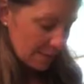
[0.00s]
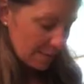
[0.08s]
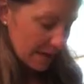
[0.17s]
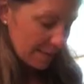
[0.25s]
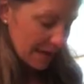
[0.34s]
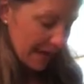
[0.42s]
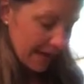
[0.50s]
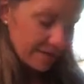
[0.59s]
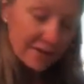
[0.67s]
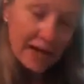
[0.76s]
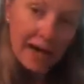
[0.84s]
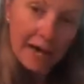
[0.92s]
maybe have
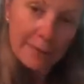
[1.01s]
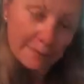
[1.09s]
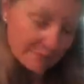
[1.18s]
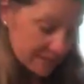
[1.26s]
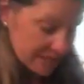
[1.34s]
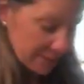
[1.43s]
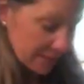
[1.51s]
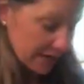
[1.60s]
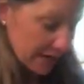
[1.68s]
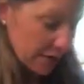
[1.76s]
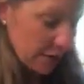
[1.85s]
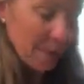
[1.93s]
someone at
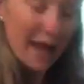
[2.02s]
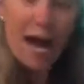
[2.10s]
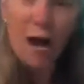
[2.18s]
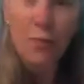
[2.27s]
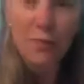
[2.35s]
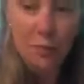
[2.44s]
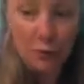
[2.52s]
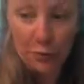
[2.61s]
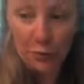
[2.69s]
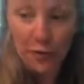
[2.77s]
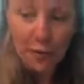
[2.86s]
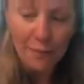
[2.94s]
home help you,
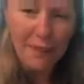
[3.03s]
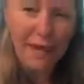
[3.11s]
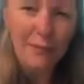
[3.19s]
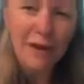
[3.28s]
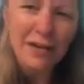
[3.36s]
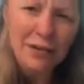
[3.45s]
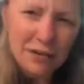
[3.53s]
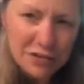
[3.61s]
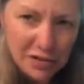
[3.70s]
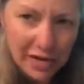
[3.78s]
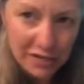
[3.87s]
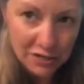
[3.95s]
but I want you to
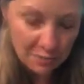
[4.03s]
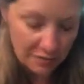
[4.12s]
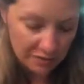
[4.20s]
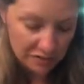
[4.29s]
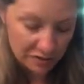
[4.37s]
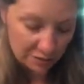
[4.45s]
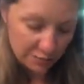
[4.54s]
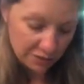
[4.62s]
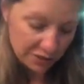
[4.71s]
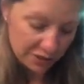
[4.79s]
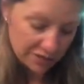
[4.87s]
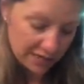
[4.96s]
try and do most of the work
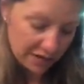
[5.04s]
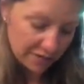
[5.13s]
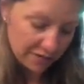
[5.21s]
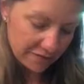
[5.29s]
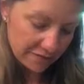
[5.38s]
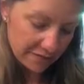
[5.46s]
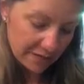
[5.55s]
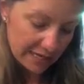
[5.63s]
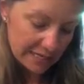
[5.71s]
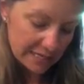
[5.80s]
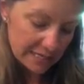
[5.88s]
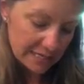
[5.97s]
yourself because
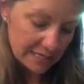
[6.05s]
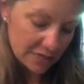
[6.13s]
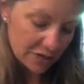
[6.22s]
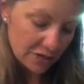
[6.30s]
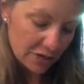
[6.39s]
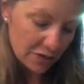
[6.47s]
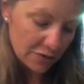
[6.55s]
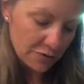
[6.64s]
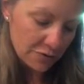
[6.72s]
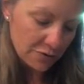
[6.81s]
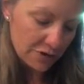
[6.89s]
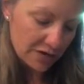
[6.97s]
this is your
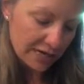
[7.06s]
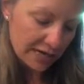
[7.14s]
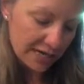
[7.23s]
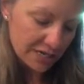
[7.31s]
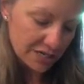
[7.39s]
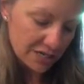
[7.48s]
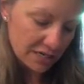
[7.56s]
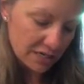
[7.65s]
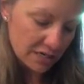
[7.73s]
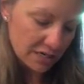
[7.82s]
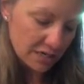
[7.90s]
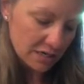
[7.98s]
own creation
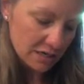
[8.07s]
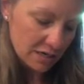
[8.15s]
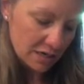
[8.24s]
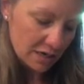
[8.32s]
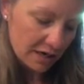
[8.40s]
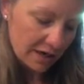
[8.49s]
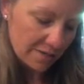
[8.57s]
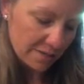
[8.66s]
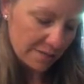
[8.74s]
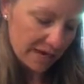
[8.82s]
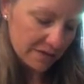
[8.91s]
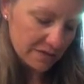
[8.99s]
of a
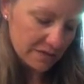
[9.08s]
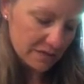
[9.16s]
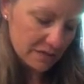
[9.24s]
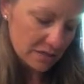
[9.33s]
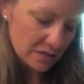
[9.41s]
mouse.